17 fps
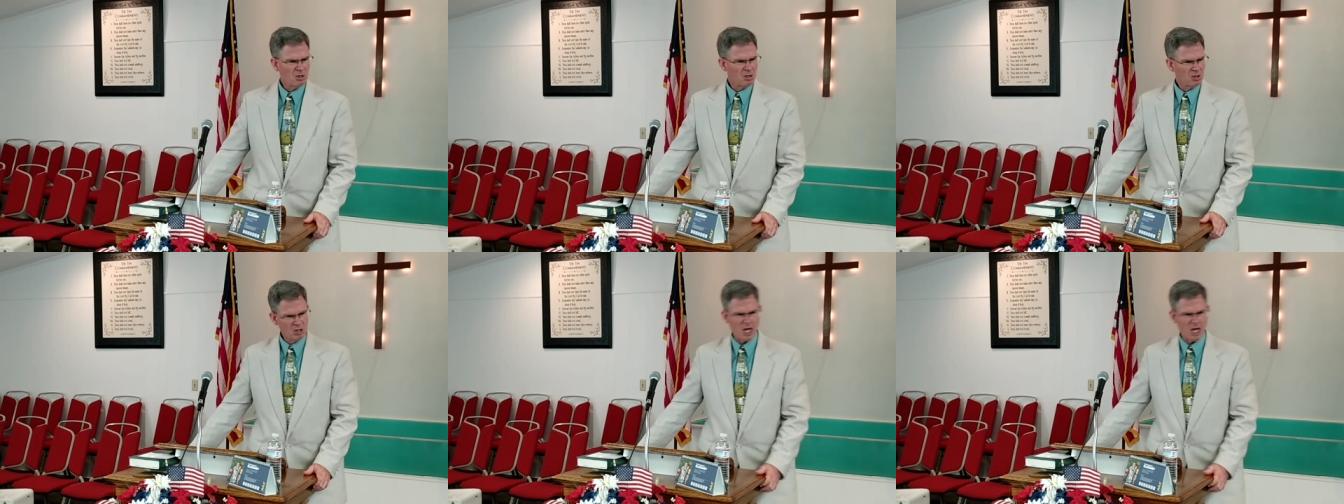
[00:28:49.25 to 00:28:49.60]

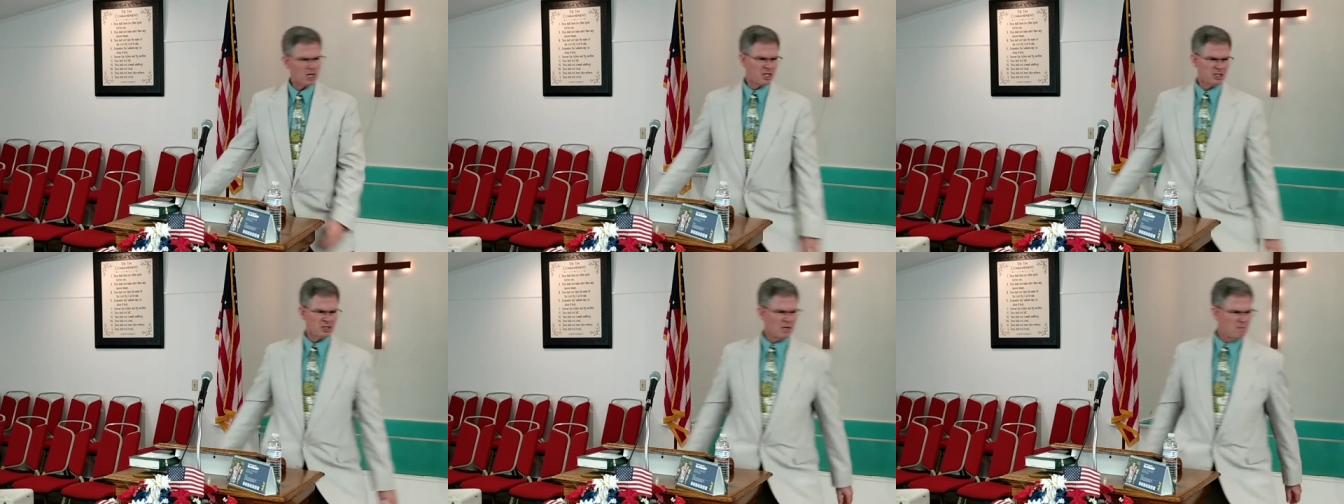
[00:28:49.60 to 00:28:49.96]

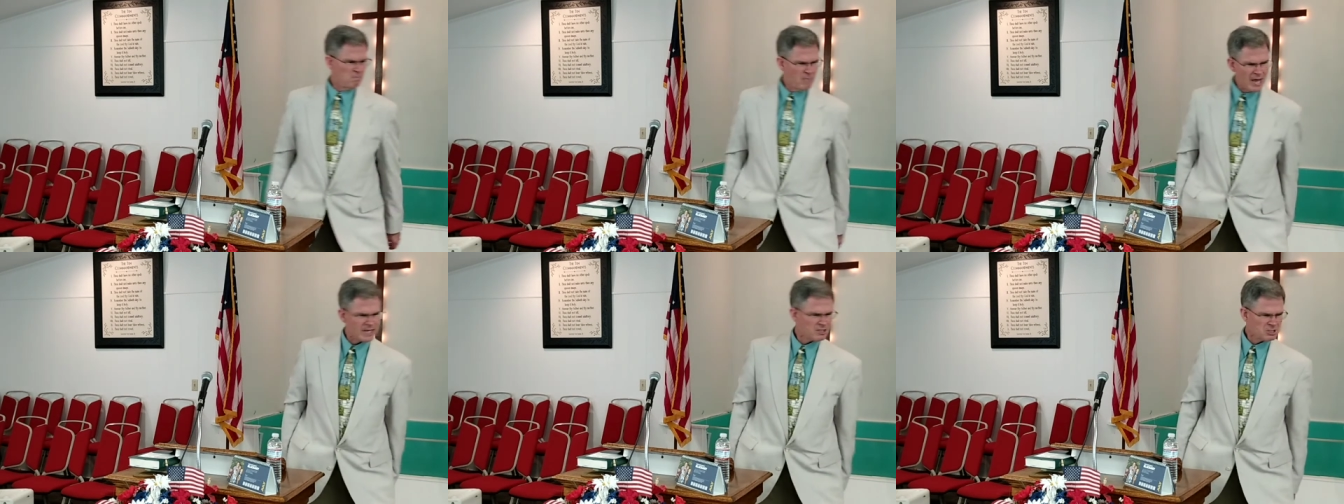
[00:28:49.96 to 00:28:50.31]
Look at
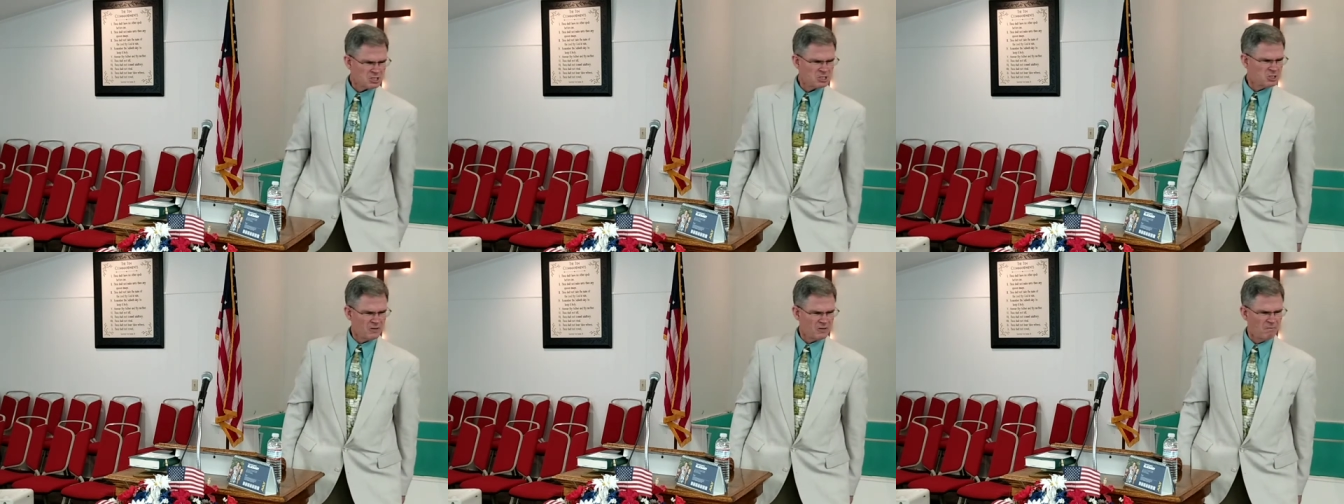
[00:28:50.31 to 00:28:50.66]
the
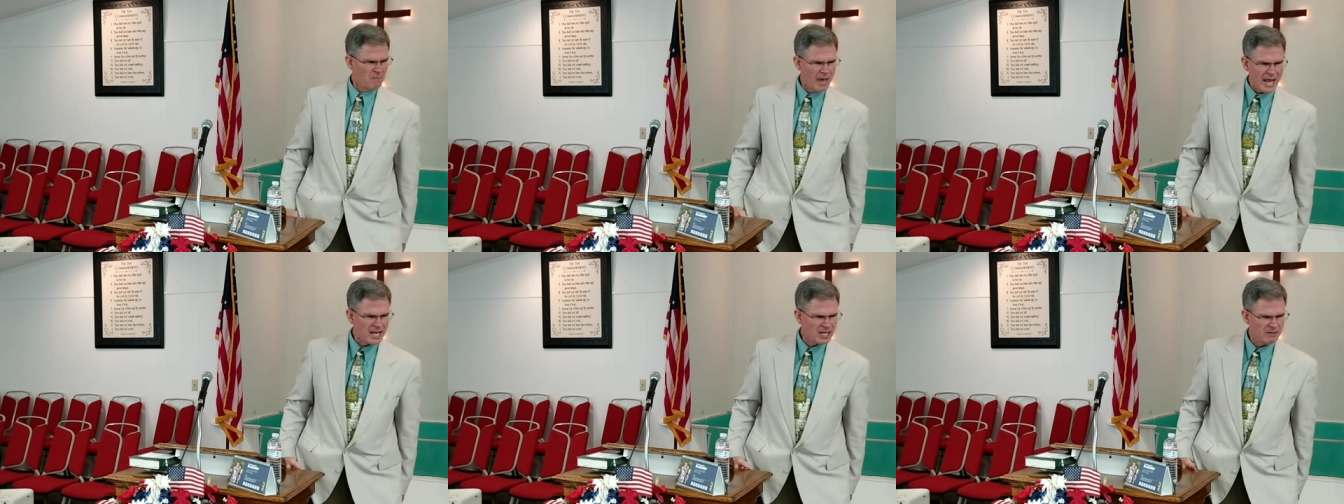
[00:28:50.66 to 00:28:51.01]
mess that you've
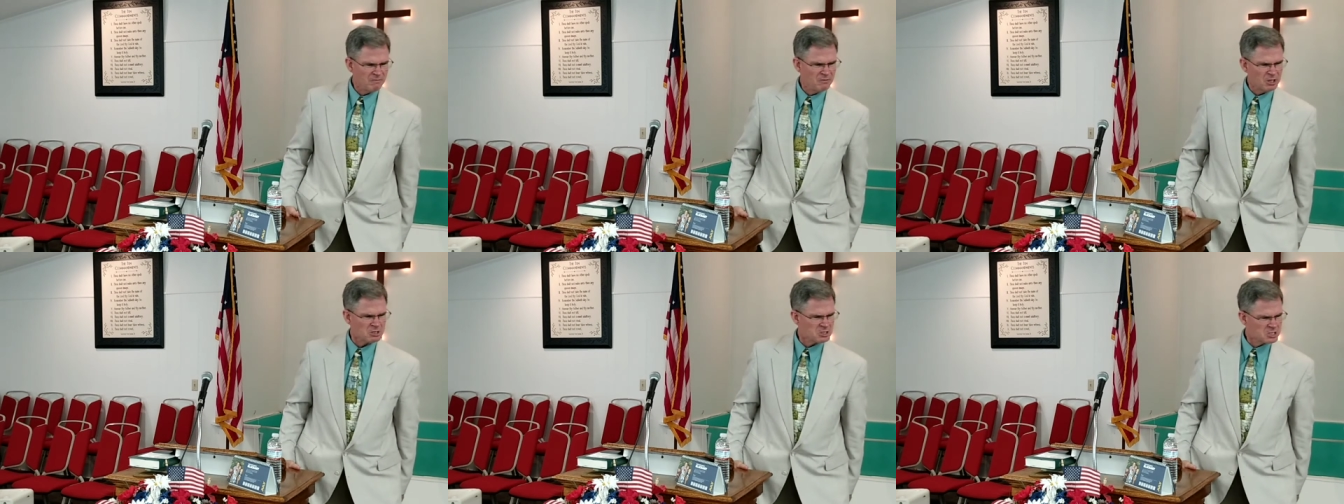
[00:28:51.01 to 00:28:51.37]

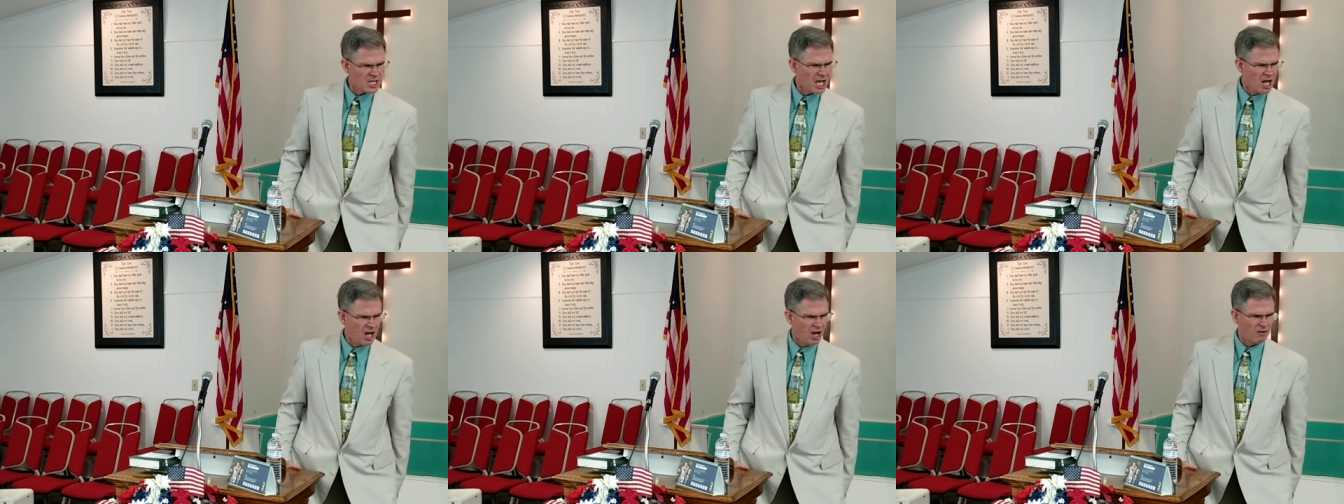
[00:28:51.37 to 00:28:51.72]
made of
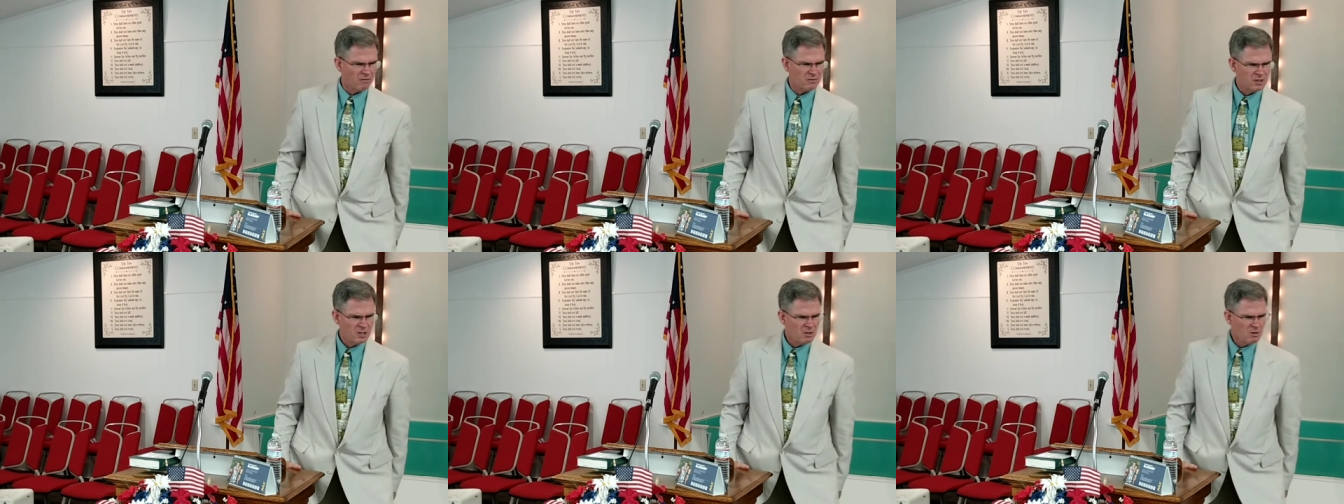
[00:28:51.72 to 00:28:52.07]

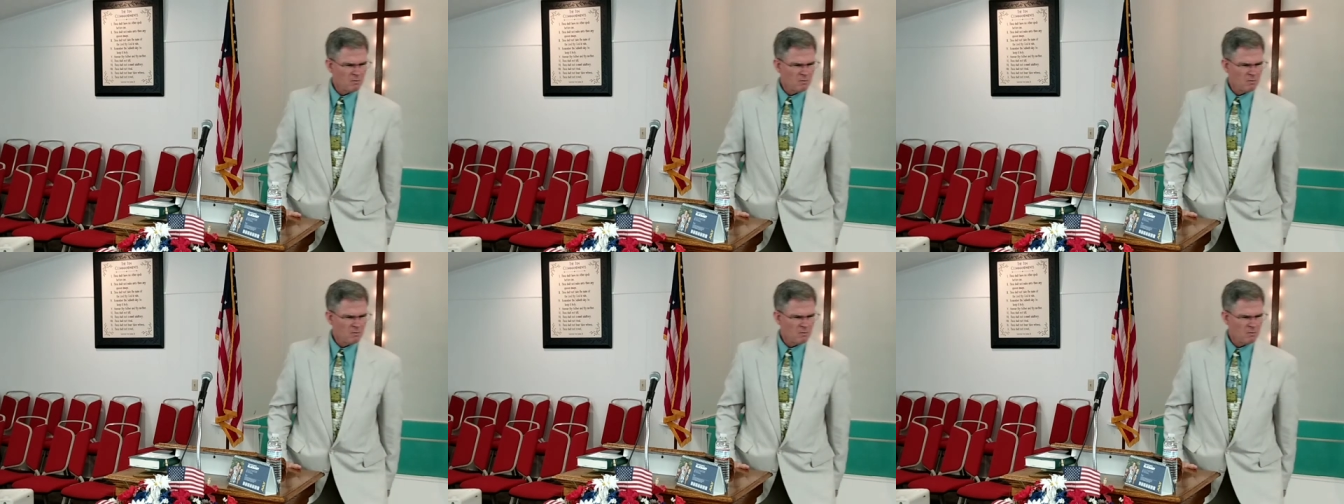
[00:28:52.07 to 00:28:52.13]
yourself.